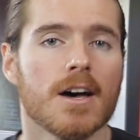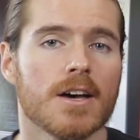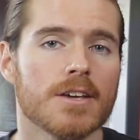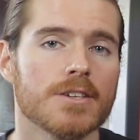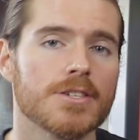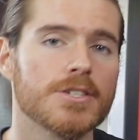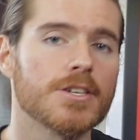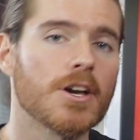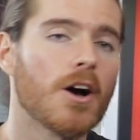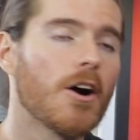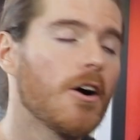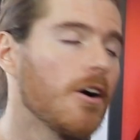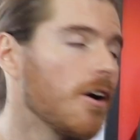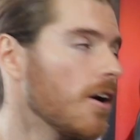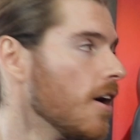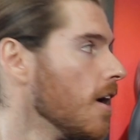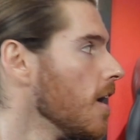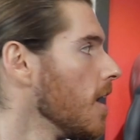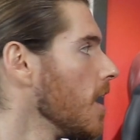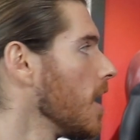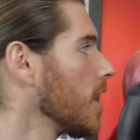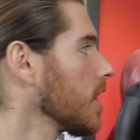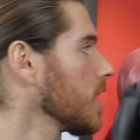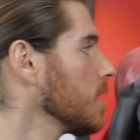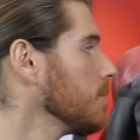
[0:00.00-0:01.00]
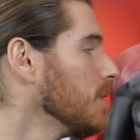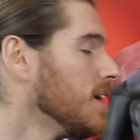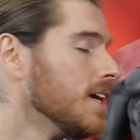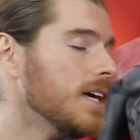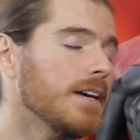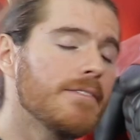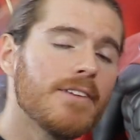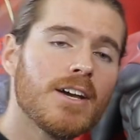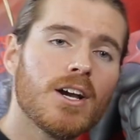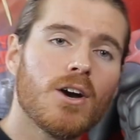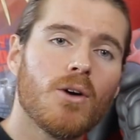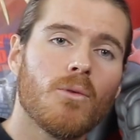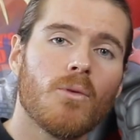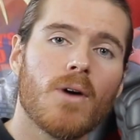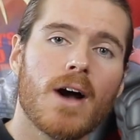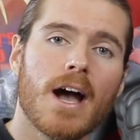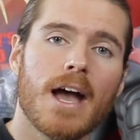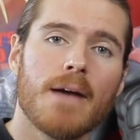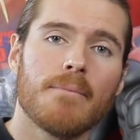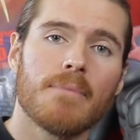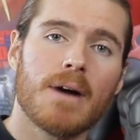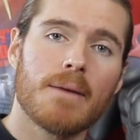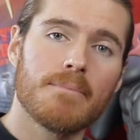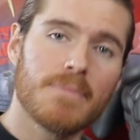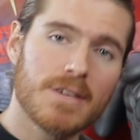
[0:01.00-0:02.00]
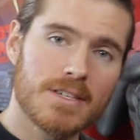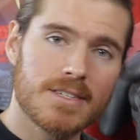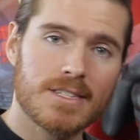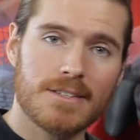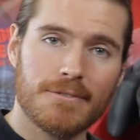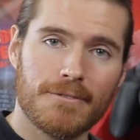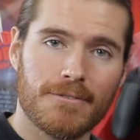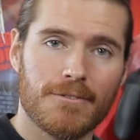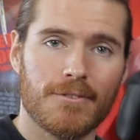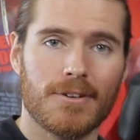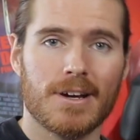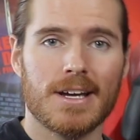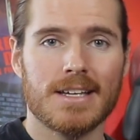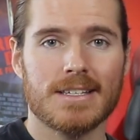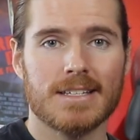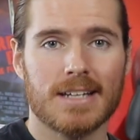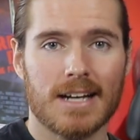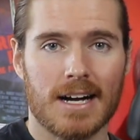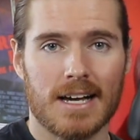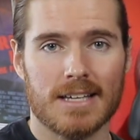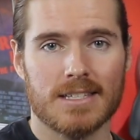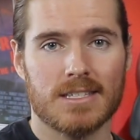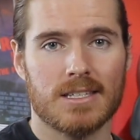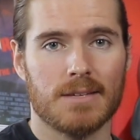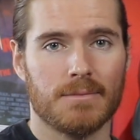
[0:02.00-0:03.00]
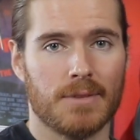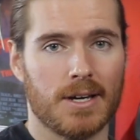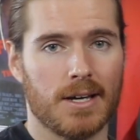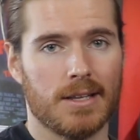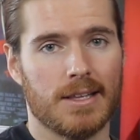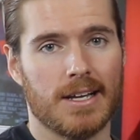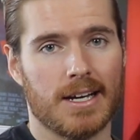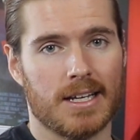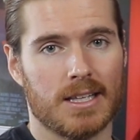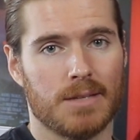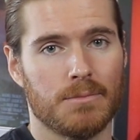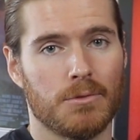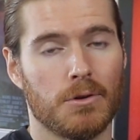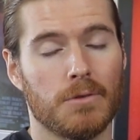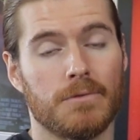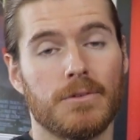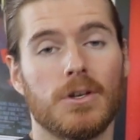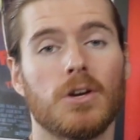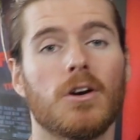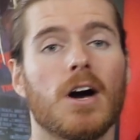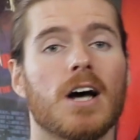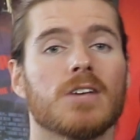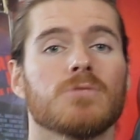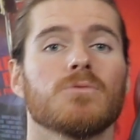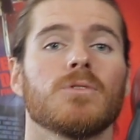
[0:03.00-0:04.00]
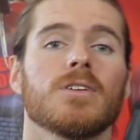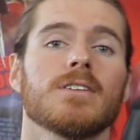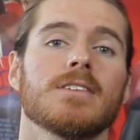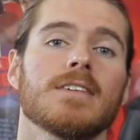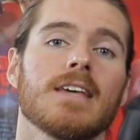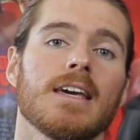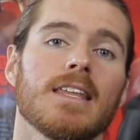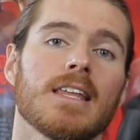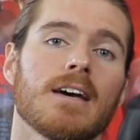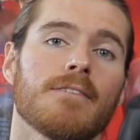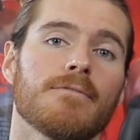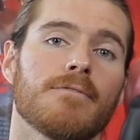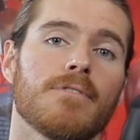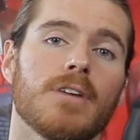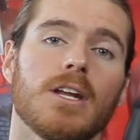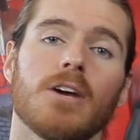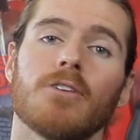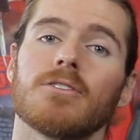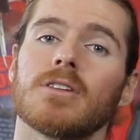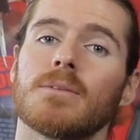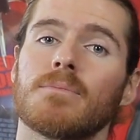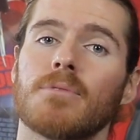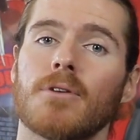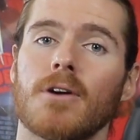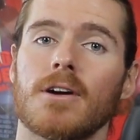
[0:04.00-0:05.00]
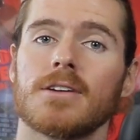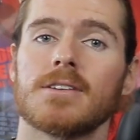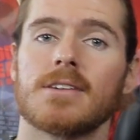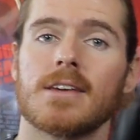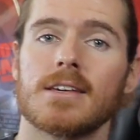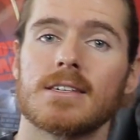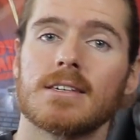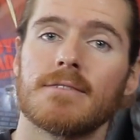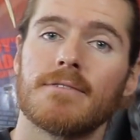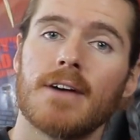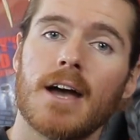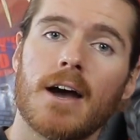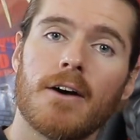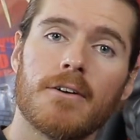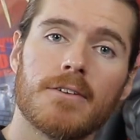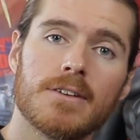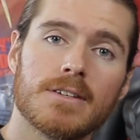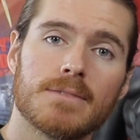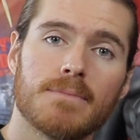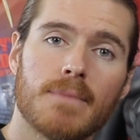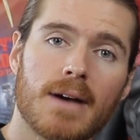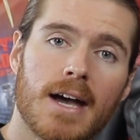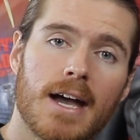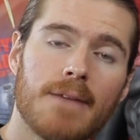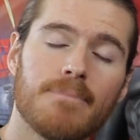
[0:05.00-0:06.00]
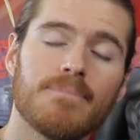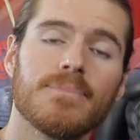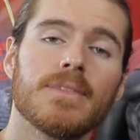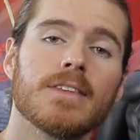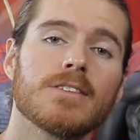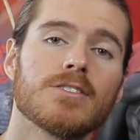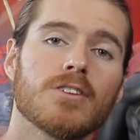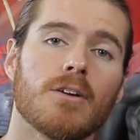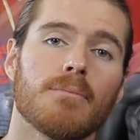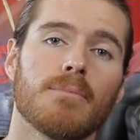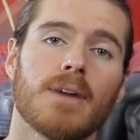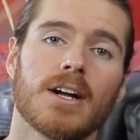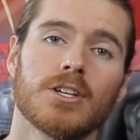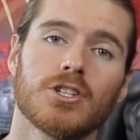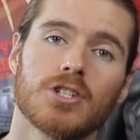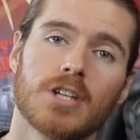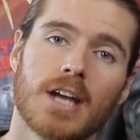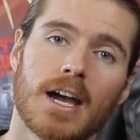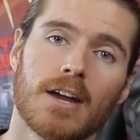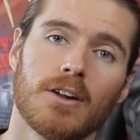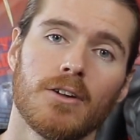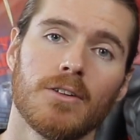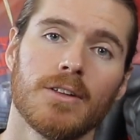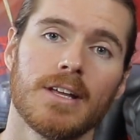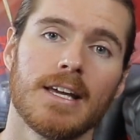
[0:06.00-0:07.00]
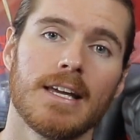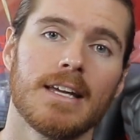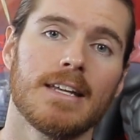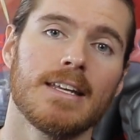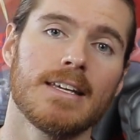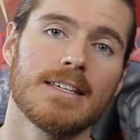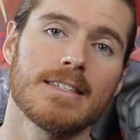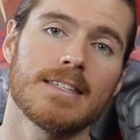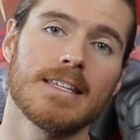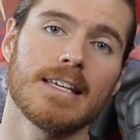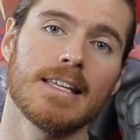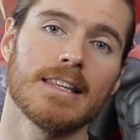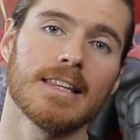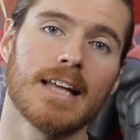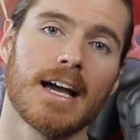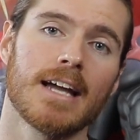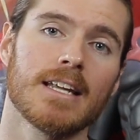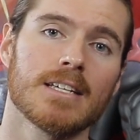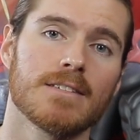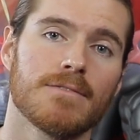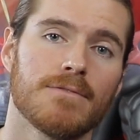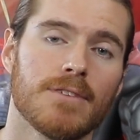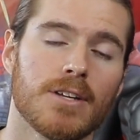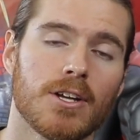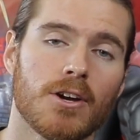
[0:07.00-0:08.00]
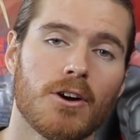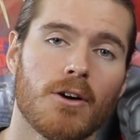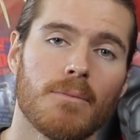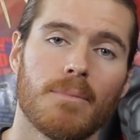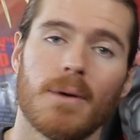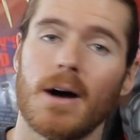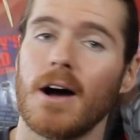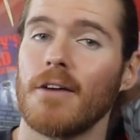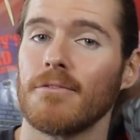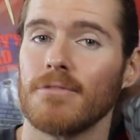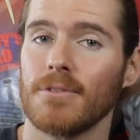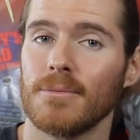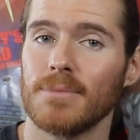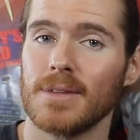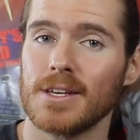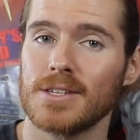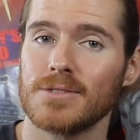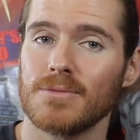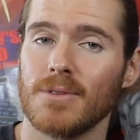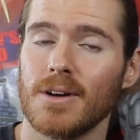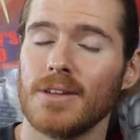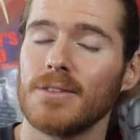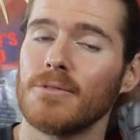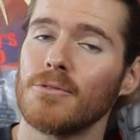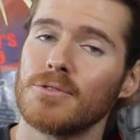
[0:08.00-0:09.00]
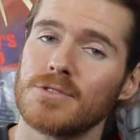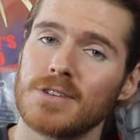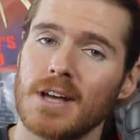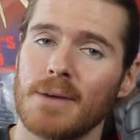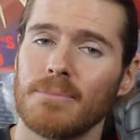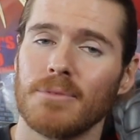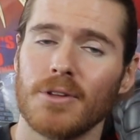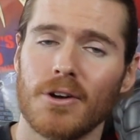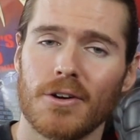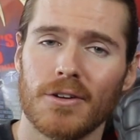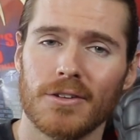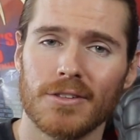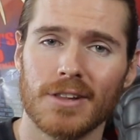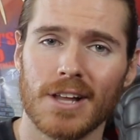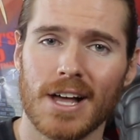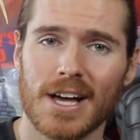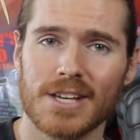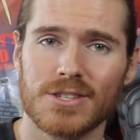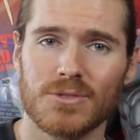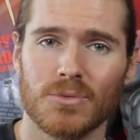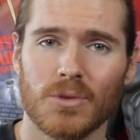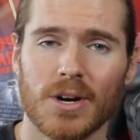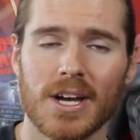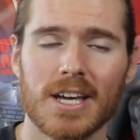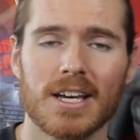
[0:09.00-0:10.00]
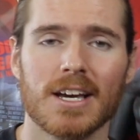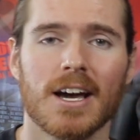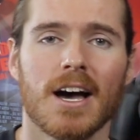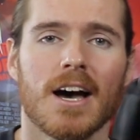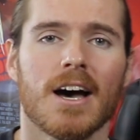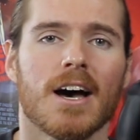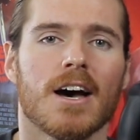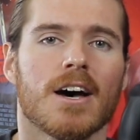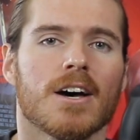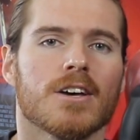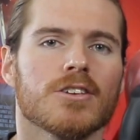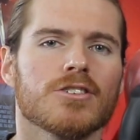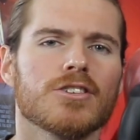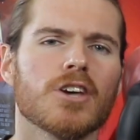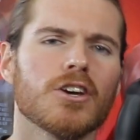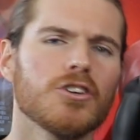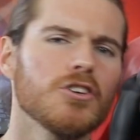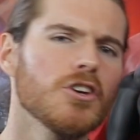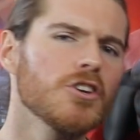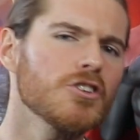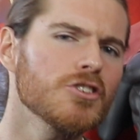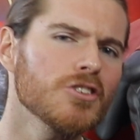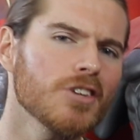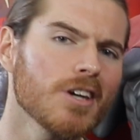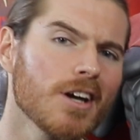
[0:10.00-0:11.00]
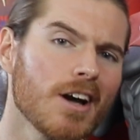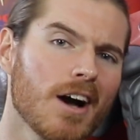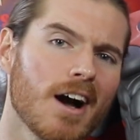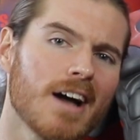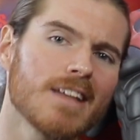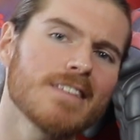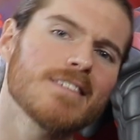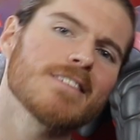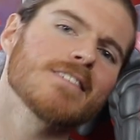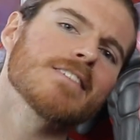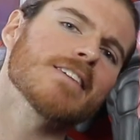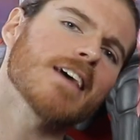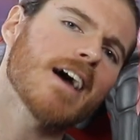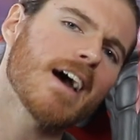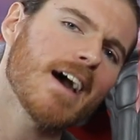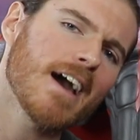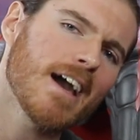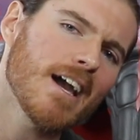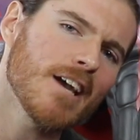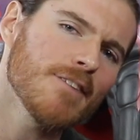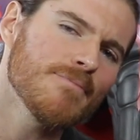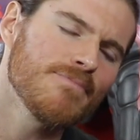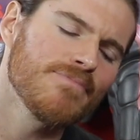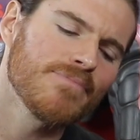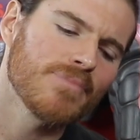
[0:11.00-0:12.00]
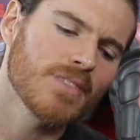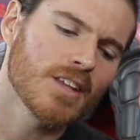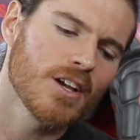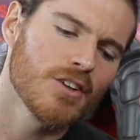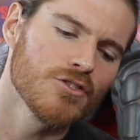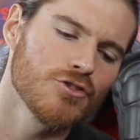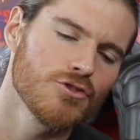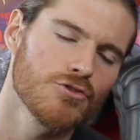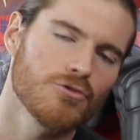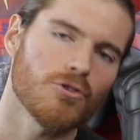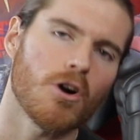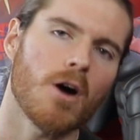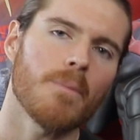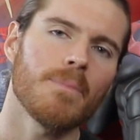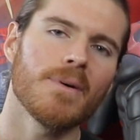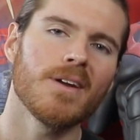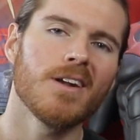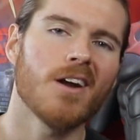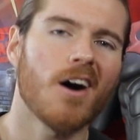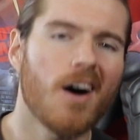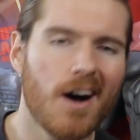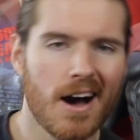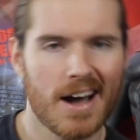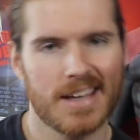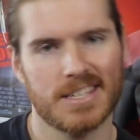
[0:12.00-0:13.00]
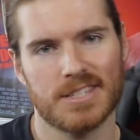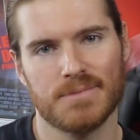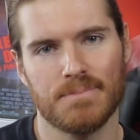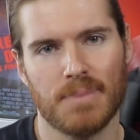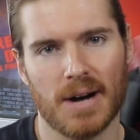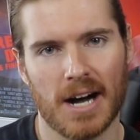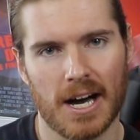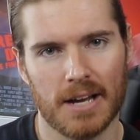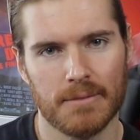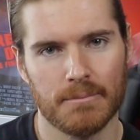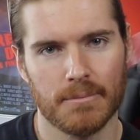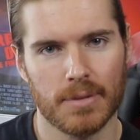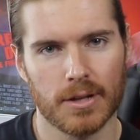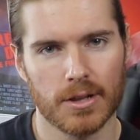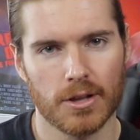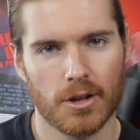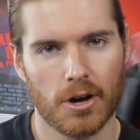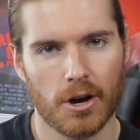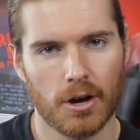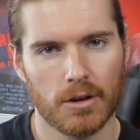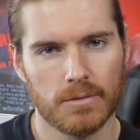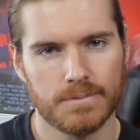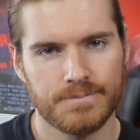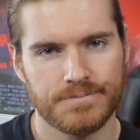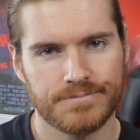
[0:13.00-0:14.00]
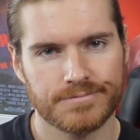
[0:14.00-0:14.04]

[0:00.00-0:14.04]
So I'm going to be giving away my Mr. Freeze custom collectible. If you guys want to see that video on the process of how he's made, it's on my channel. It is the latest video apart from this one. It was uploaded last week. So usually I'd say drop an ice pun below.